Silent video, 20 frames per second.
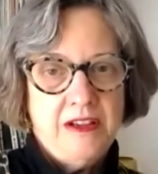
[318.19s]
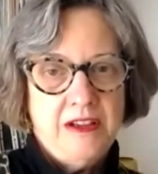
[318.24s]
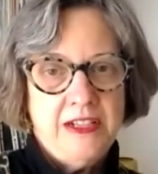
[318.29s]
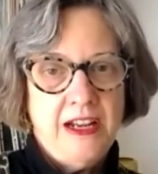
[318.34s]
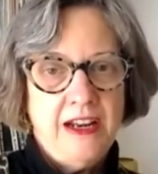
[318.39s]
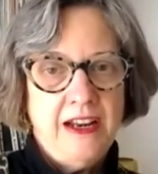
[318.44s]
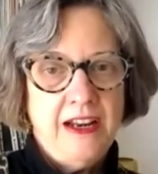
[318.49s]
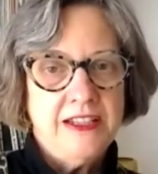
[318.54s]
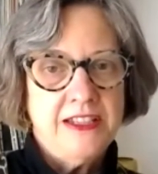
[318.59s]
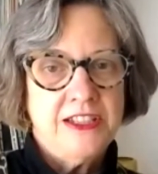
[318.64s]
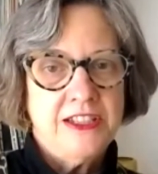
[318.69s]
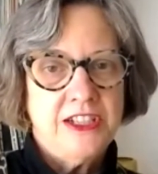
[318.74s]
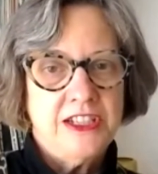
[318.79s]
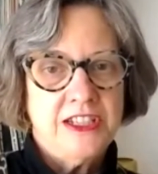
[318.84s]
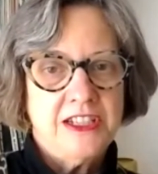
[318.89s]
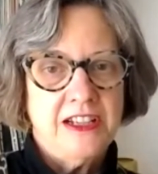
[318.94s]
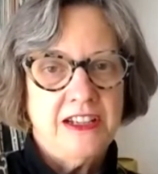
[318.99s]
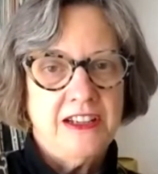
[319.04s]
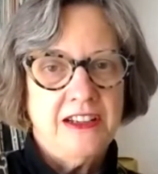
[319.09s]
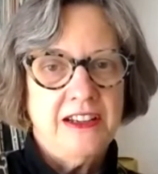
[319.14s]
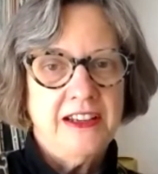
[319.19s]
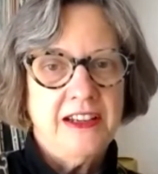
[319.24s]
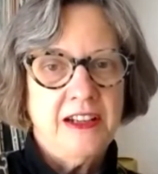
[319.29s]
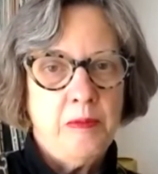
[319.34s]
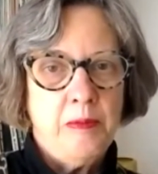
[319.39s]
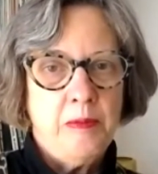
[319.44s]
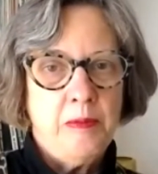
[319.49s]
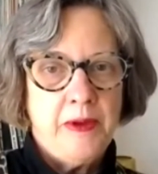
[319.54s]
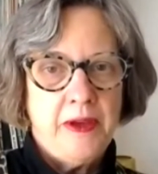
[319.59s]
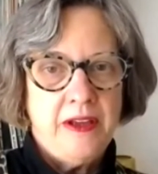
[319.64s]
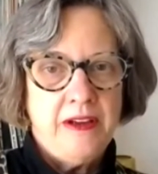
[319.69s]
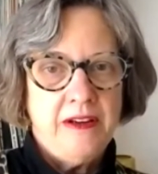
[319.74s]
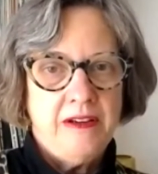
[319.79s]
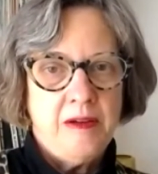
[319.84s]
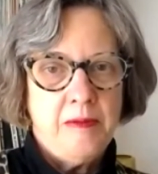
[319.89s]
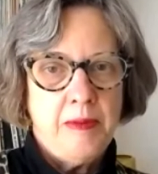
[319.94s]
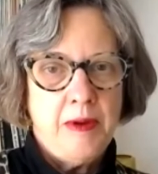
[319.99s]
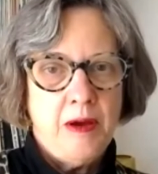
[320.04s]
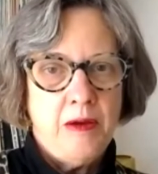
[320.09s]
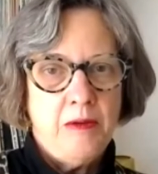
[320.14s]
Tell us just a little bit
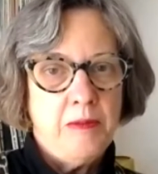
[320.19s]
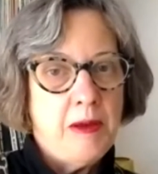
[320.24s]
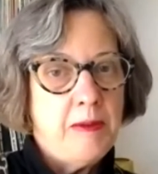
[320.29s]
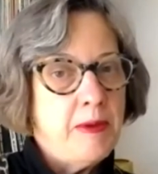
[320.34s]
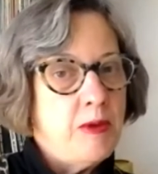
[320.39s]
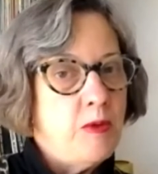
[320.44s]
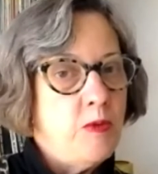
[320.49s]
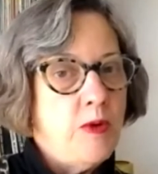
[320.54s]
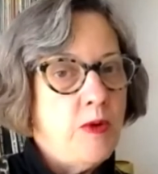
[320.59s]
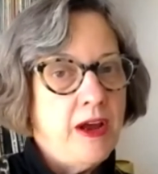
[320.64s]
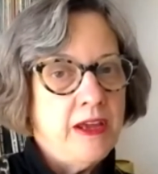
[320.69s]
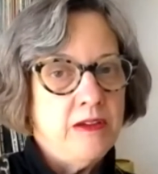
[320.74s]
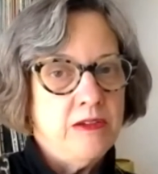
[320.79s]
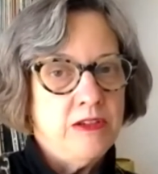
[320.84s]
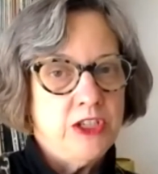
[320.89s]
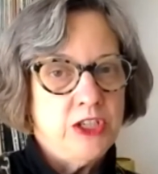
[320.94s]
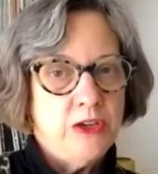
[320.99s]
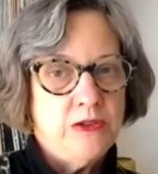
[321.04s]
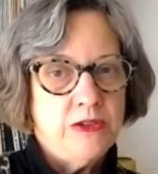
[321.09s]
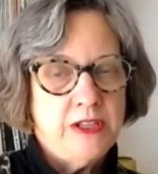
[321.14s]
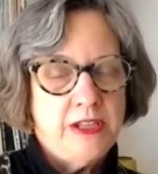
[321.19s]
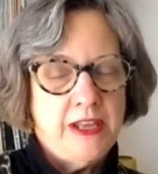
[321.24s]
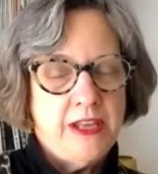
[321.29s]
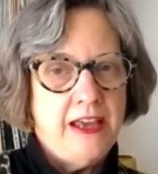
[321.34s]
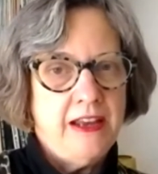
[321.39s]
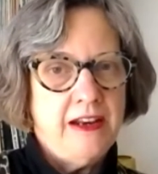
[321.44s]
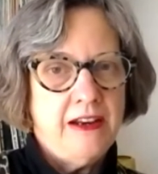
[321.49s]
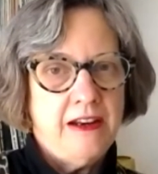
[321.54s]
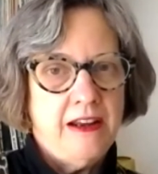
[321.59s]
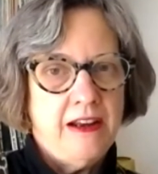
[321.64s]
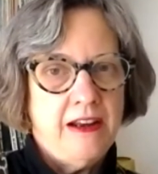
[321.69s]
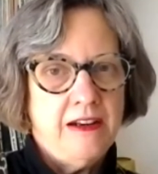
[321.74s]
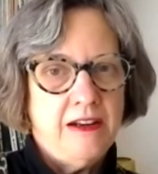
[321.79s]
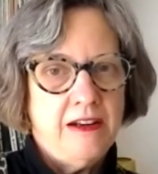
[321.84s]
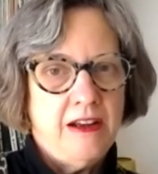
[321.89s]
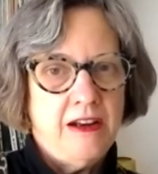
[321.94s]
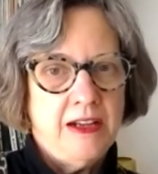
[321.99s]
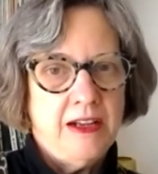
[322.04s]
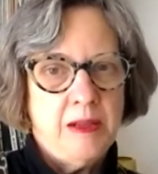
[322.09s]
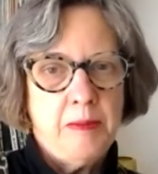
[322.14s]
about maybe why you chose that and
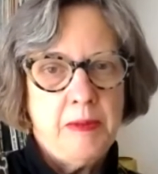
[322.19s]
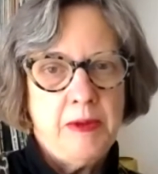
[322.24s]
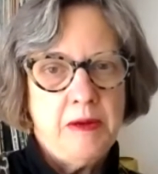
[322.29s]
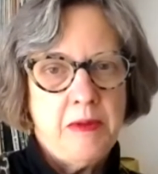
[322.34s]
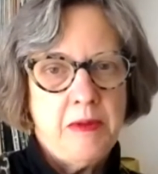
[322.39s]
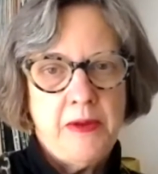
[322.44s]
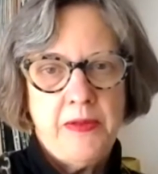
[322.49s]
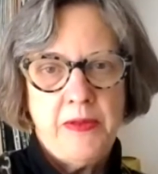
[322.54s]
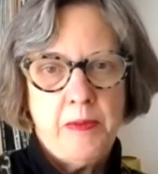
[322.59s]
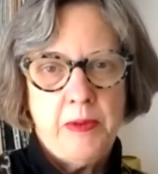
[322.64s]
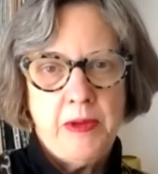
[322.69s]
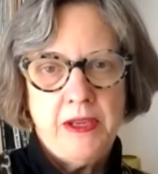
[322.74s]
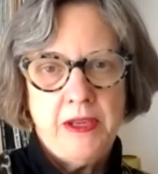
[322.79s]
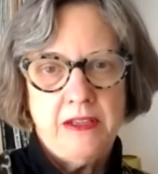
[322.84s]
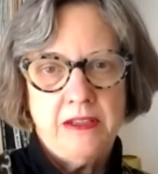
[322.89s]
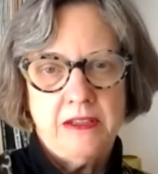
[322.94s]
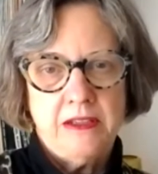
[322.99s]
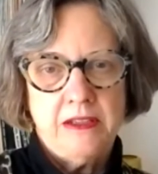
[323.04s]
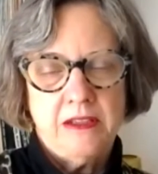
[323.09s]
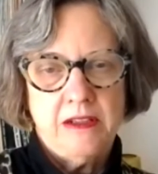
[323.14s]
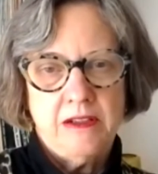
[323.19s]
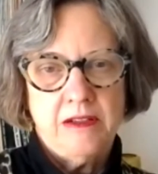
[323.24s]
a little bit about the piece.